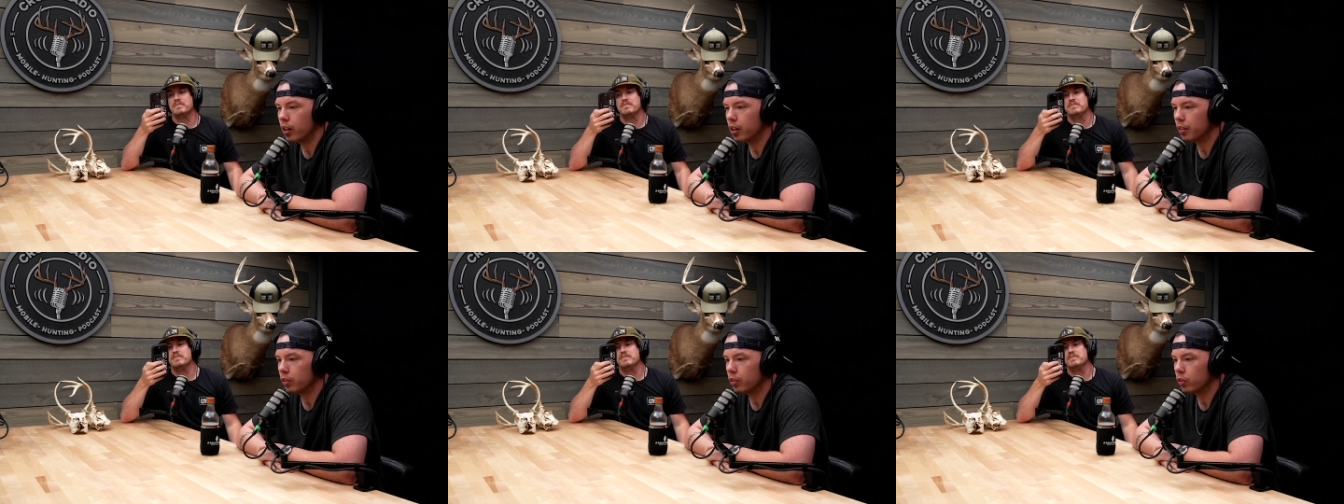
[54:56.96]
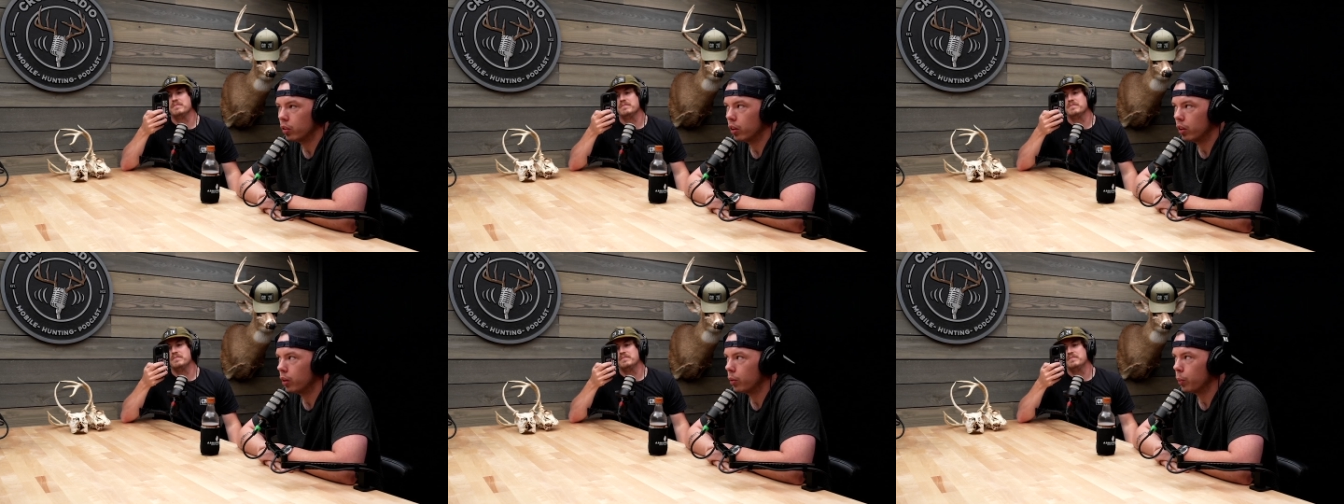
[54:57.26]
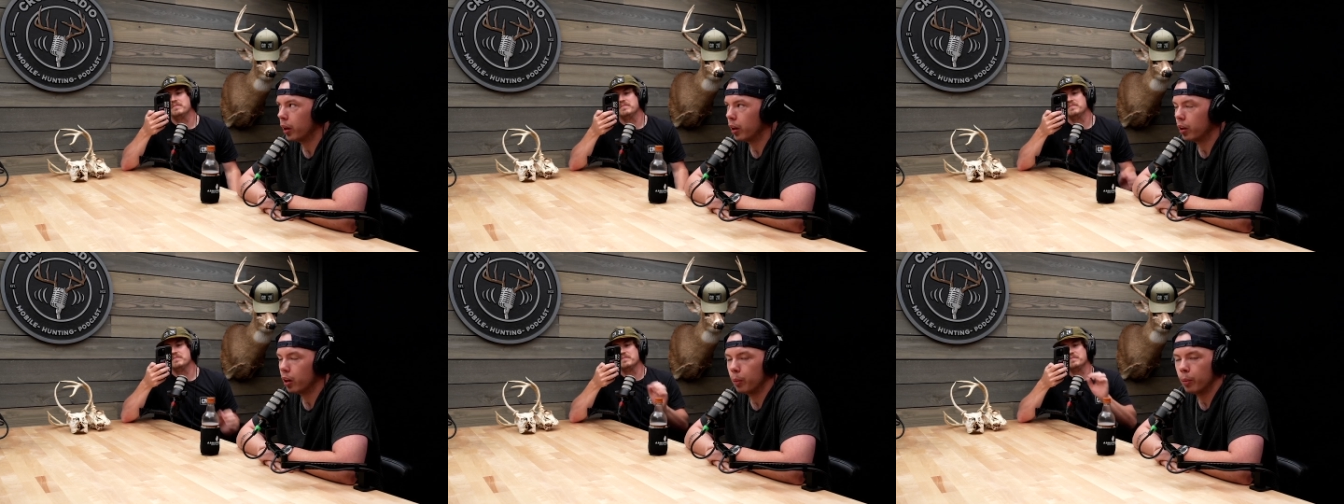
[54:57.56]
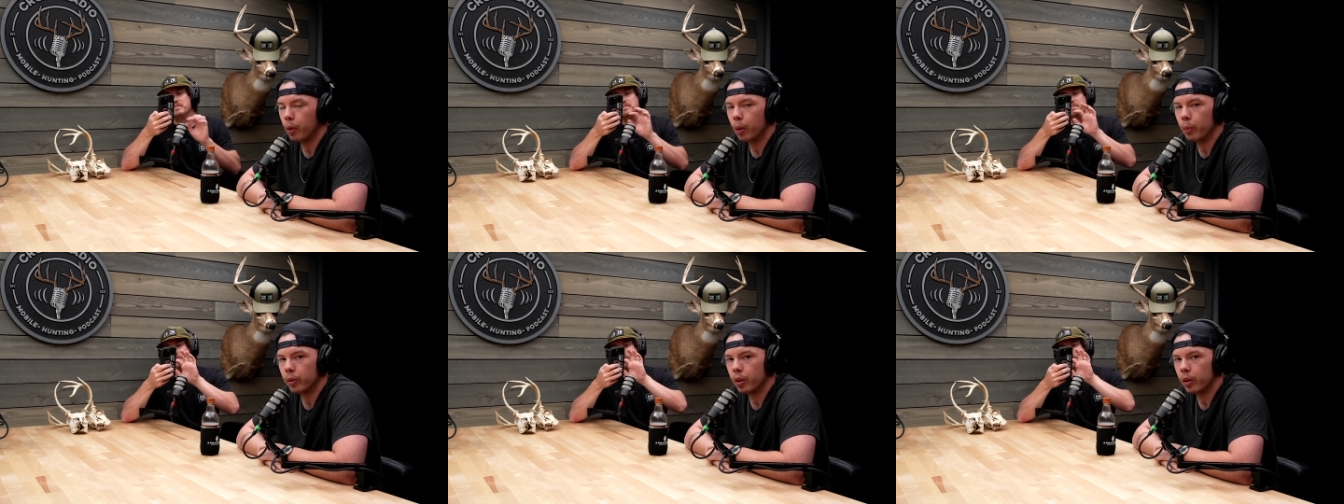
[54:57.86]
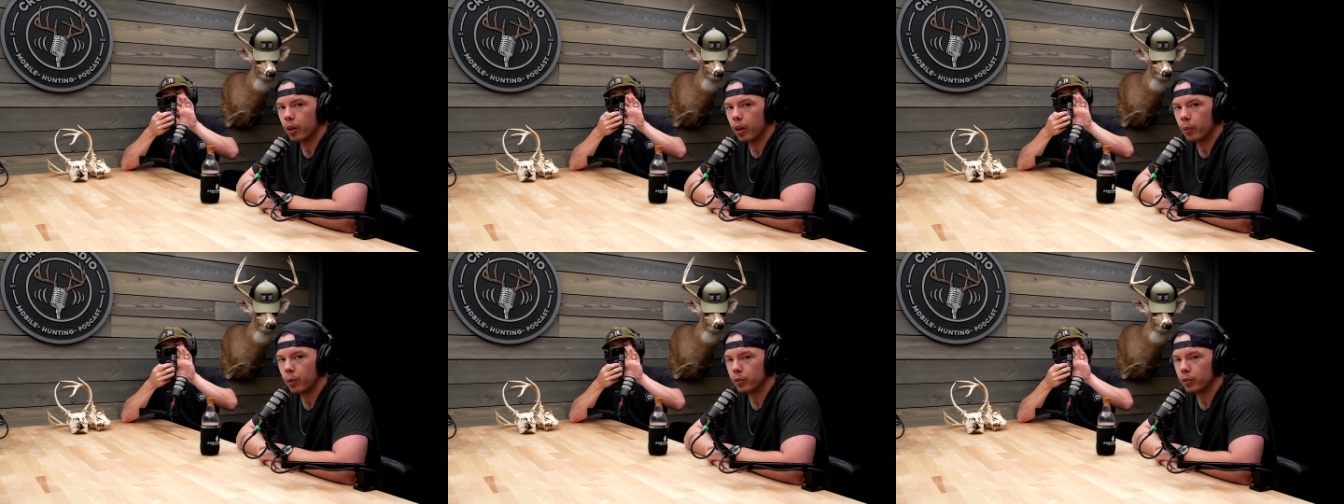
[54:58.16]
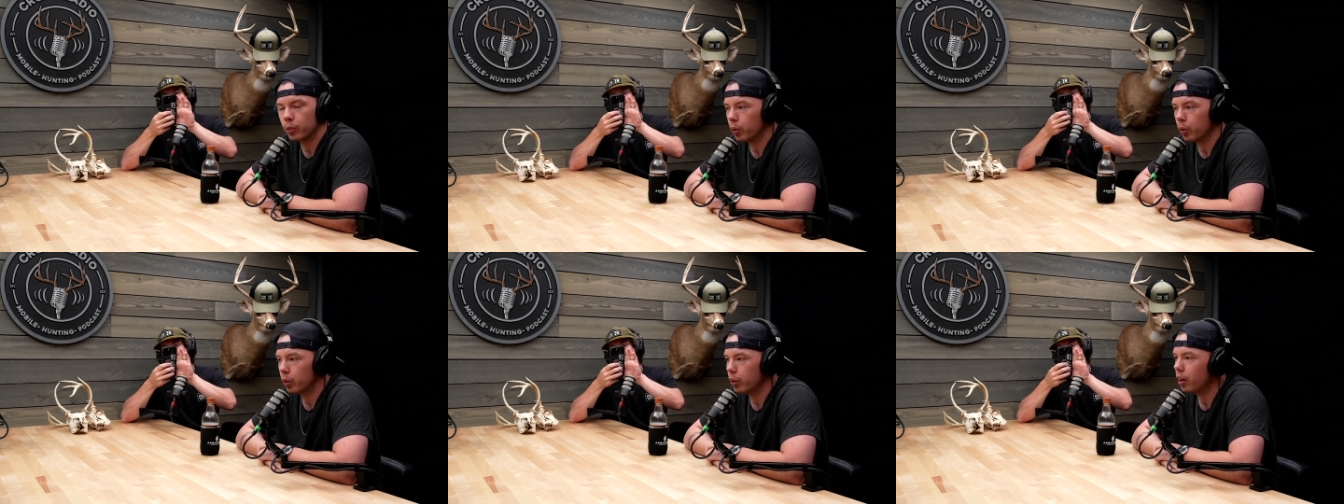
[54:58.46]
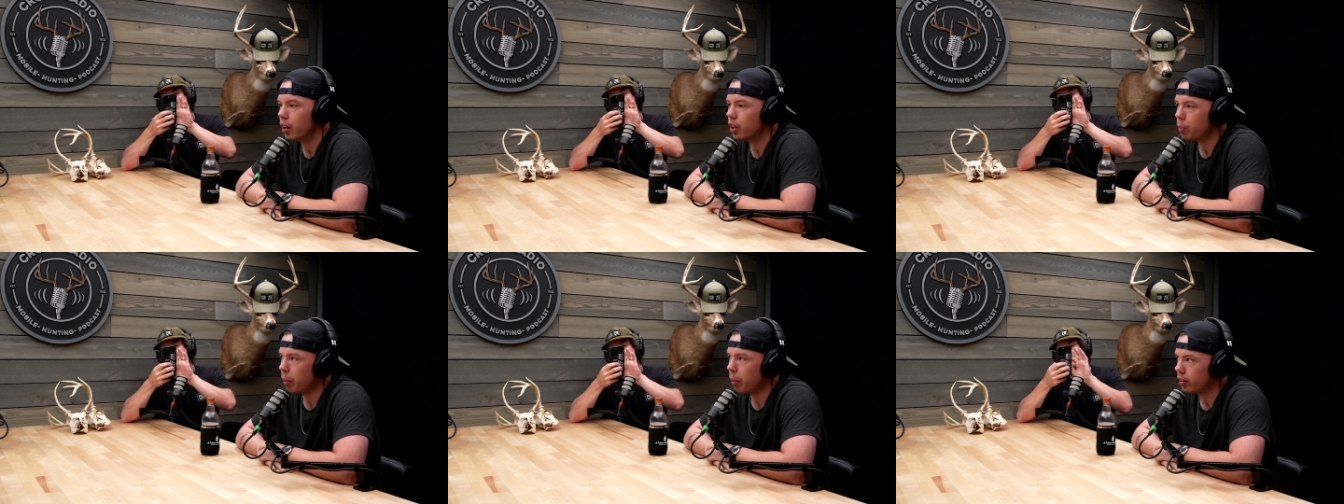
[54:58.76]
because the deer ran up on me and I wasn't really
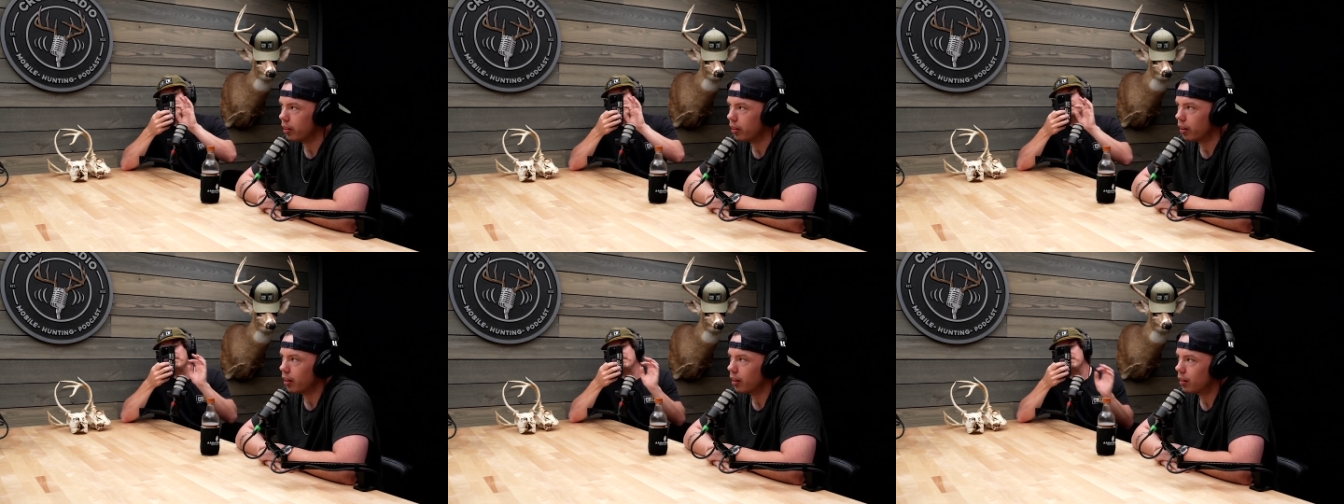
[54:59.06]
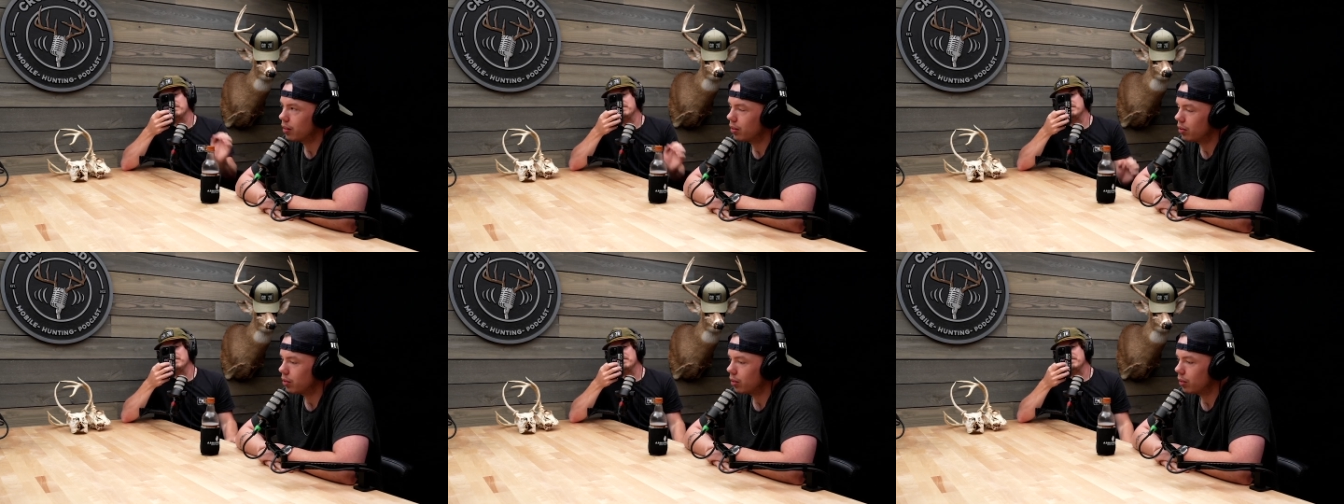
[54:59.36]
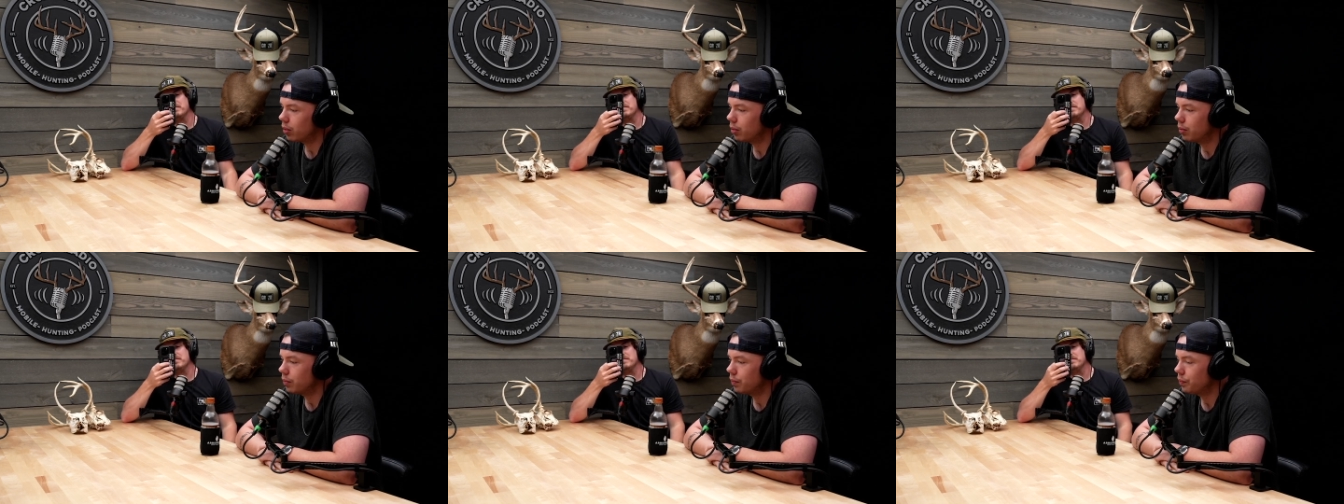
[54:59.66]
expecting it. So